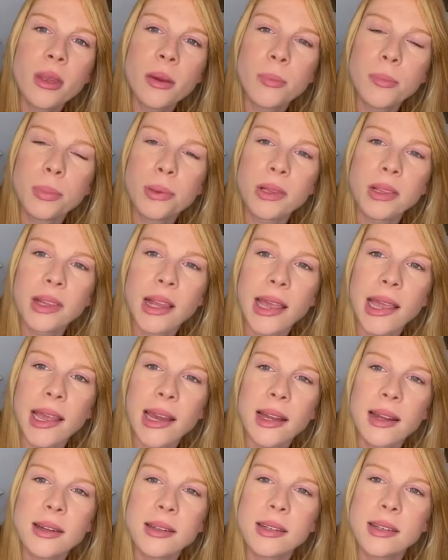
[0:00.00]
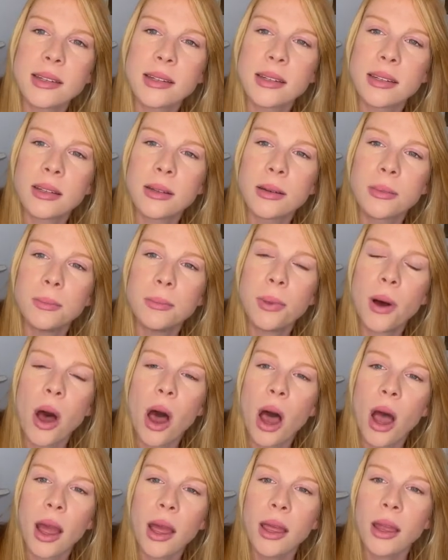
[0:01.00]
plant
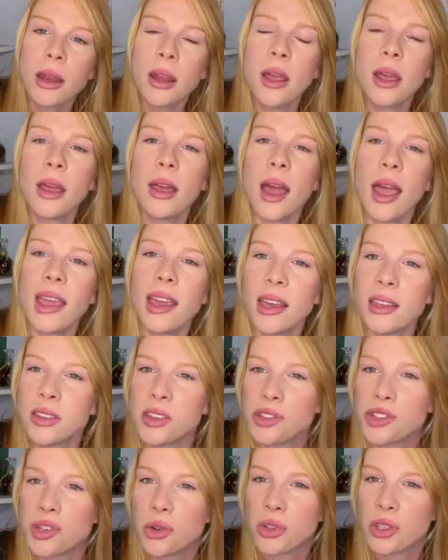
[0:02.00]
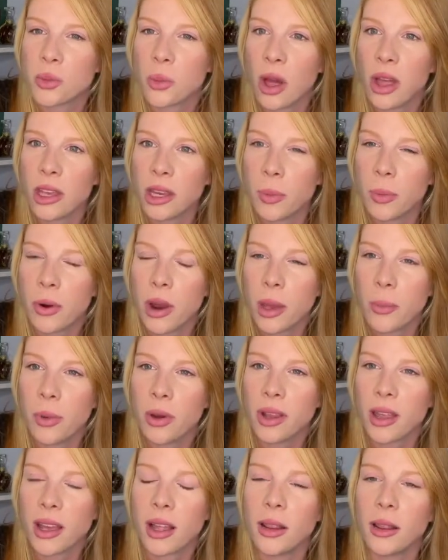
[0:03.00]
pot. I guess it's so small, you could probably
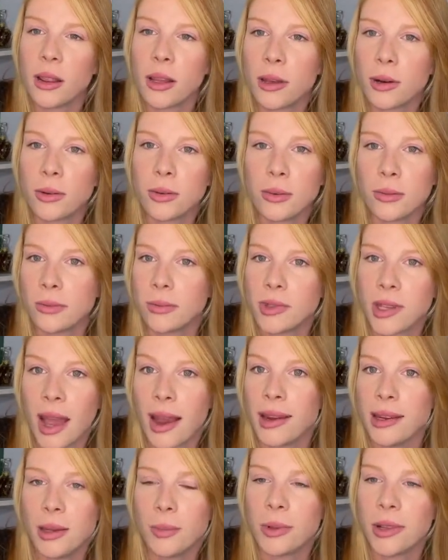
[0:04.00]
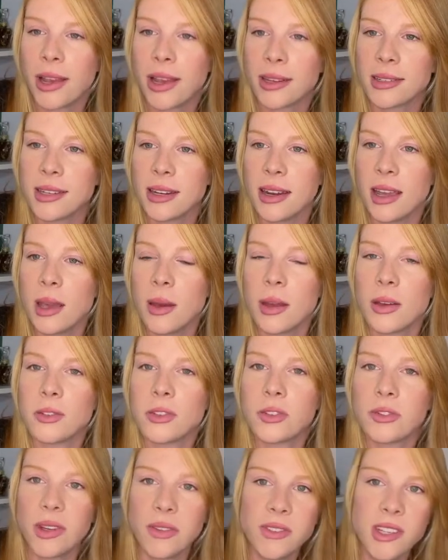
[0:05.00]
put like a little tiny plant in it. It
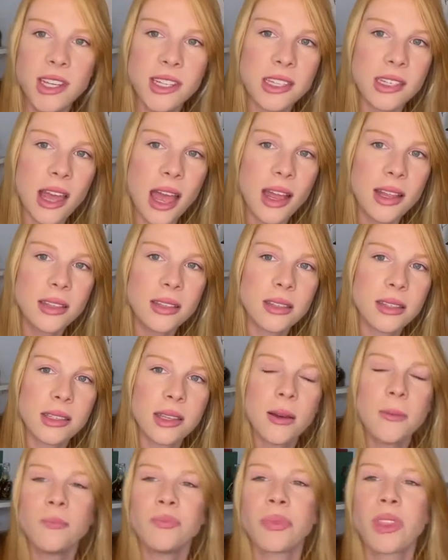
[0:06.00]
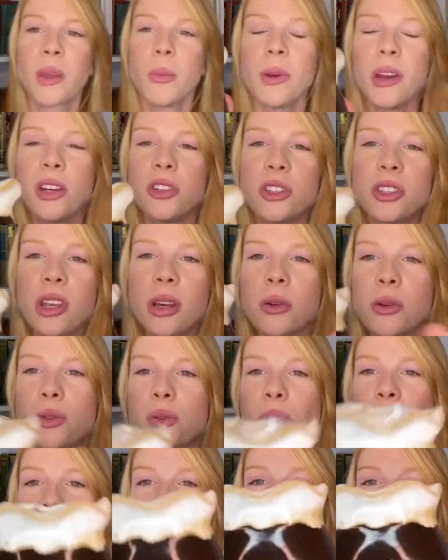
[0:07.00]
was 50 cents, but I just thought it was
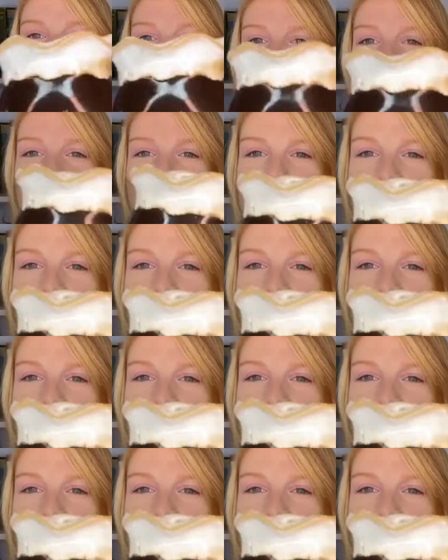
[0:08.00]
really pretty and